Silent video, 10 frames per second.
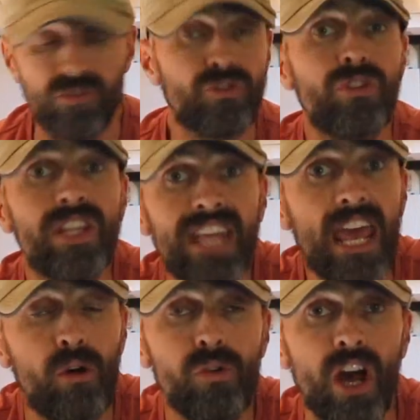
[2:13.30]
during the
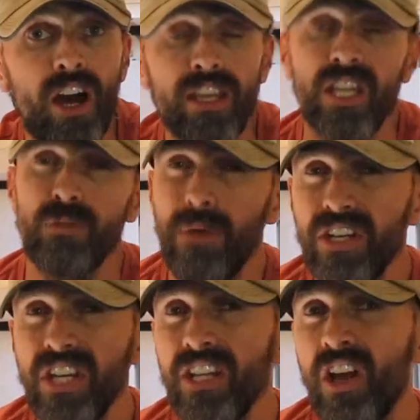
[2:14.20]
day or night,
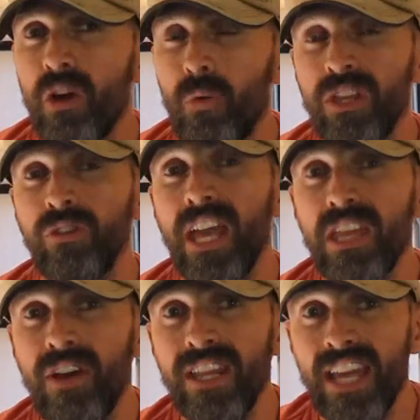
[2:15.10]
especially at night when you're getting
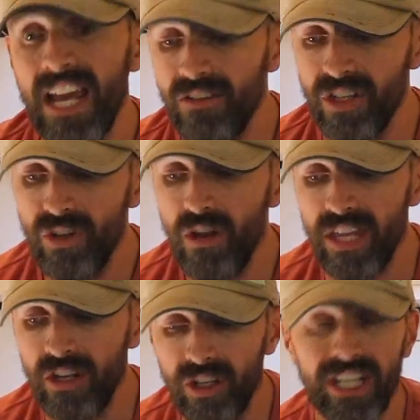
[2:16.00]
your head down. You know that
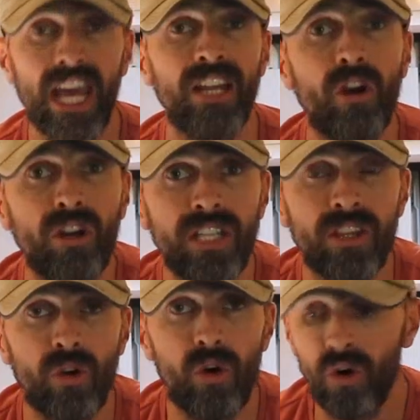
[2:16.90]
you're not going to get a knock on the
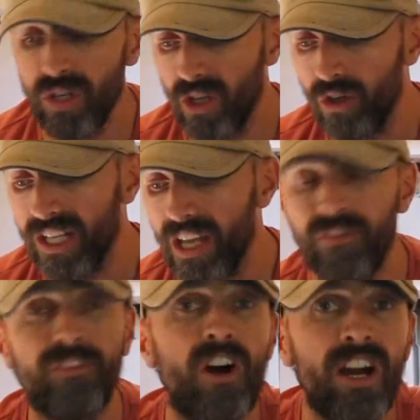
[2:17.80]
door, you're not going to get
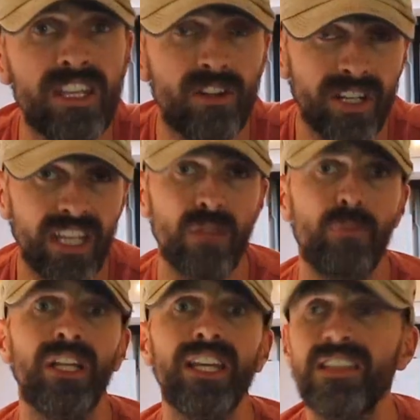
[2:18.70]
fined, you're not going to get the
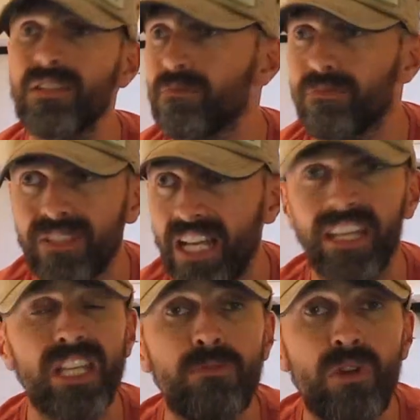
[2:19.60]
police telling
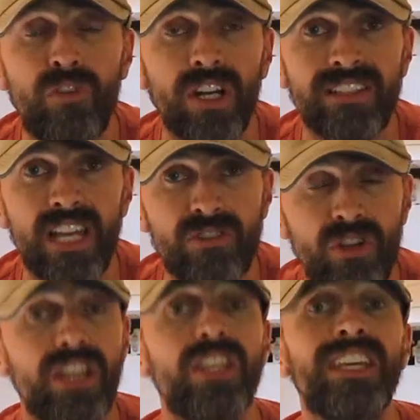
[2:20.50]
you to move on,
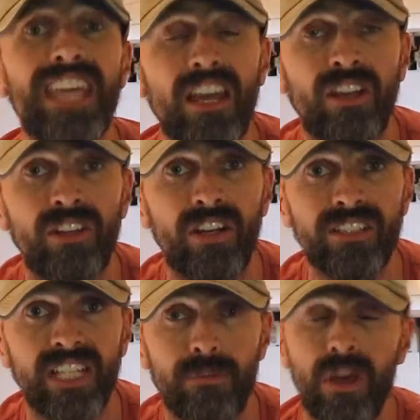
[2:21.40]
etc. You can get a good night's
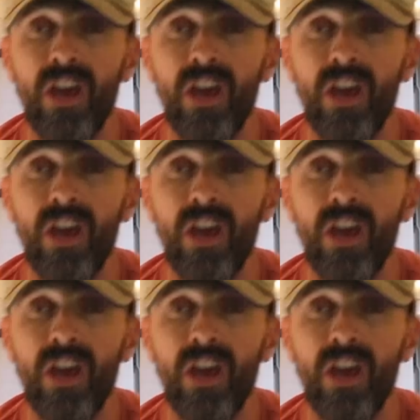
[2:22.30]
sleep.